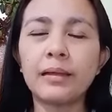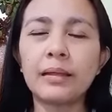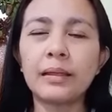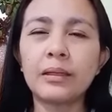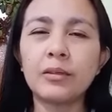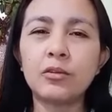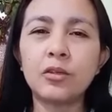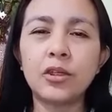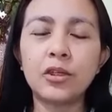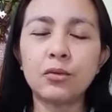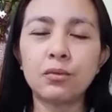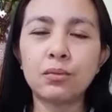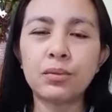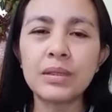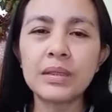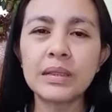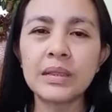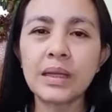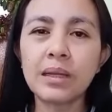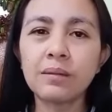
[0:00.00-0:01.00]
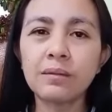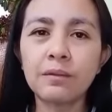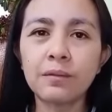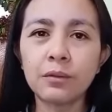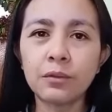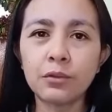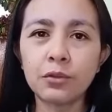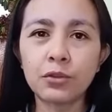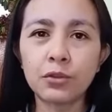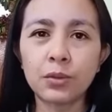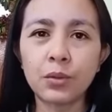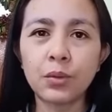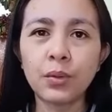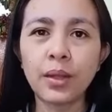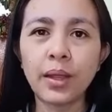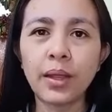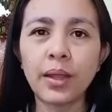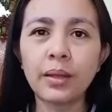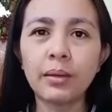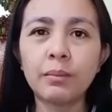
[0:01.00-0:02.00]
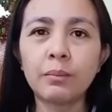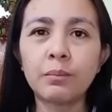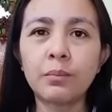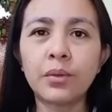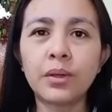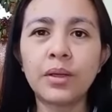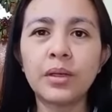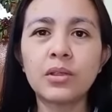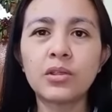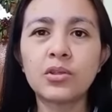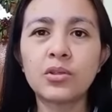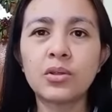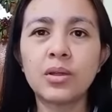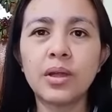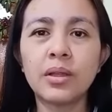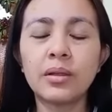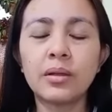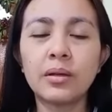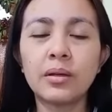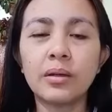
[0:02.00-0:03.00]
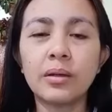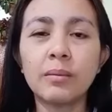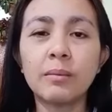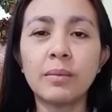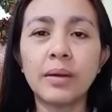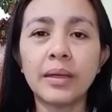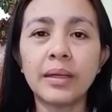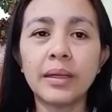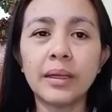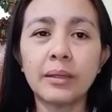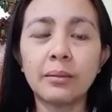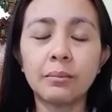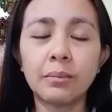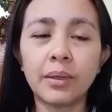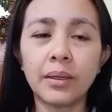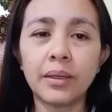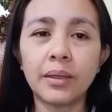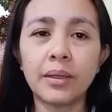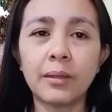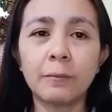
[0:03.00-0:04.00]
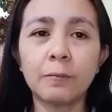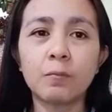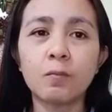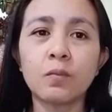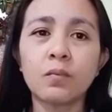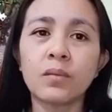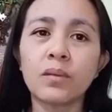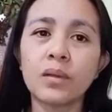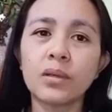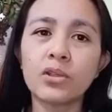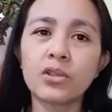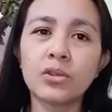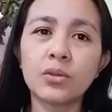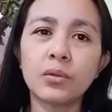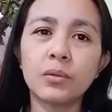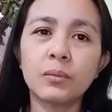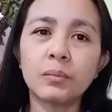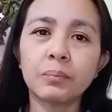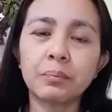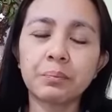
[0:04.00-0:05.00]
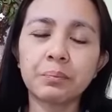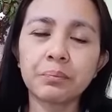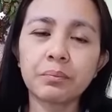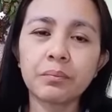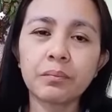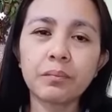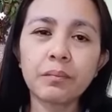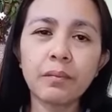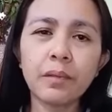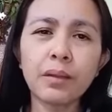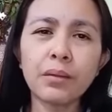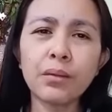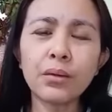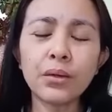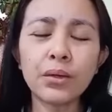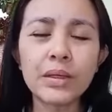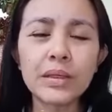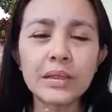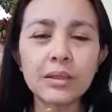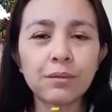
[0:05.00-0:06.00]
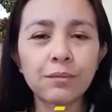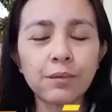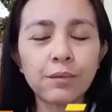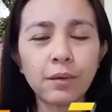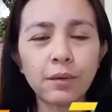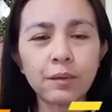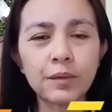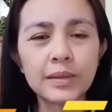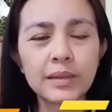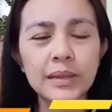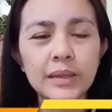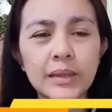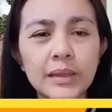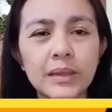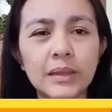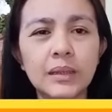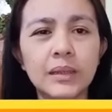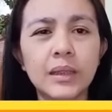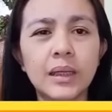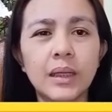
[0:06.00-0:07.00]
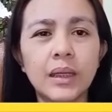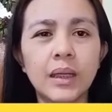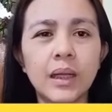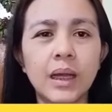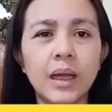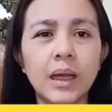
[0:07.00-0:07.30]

it could increase self-control and bringing together the mind and body. So there is a focus in